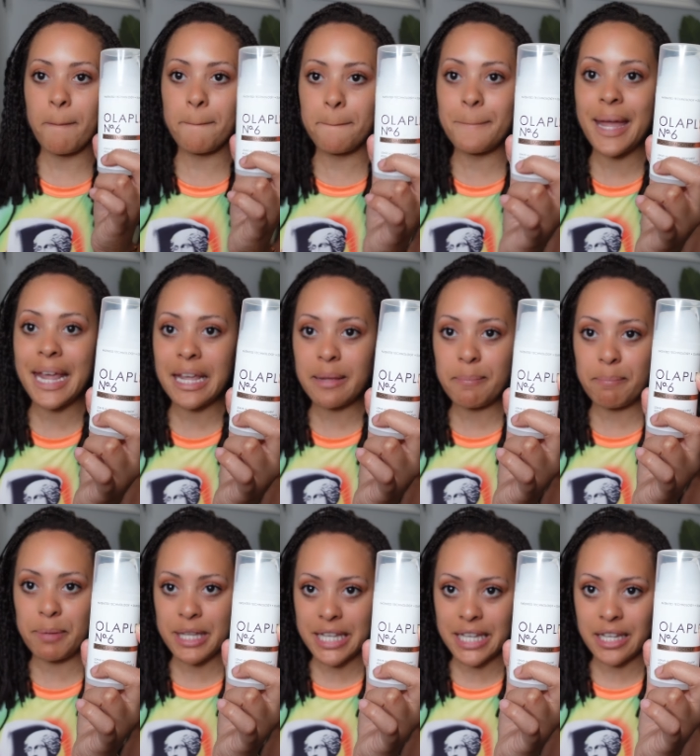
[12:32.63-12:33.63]

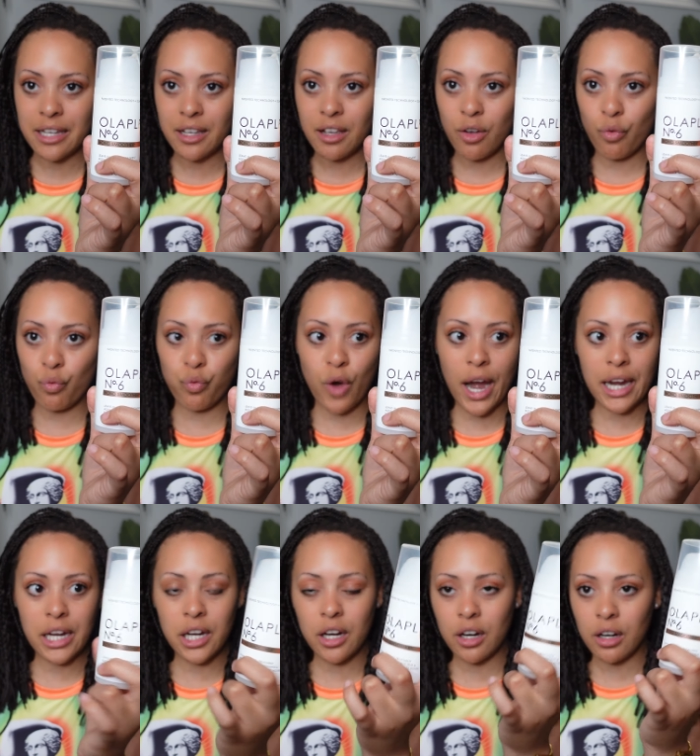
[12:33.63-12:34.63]
maybe
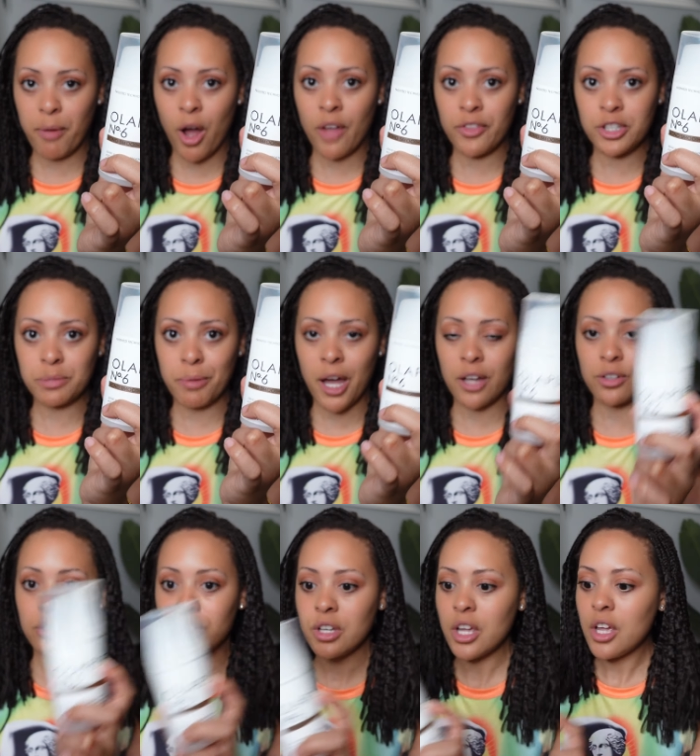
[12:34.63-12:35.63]
right here on this
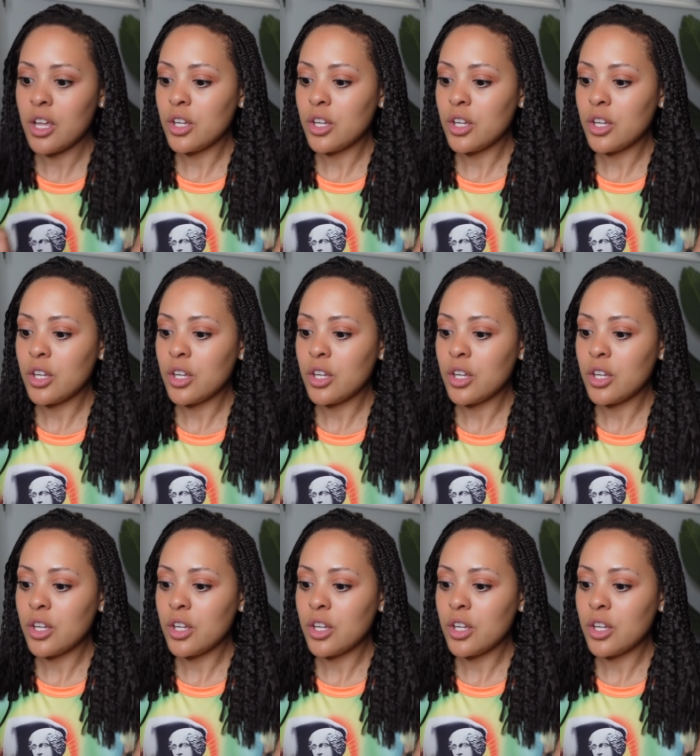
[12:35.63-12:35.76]
bottle.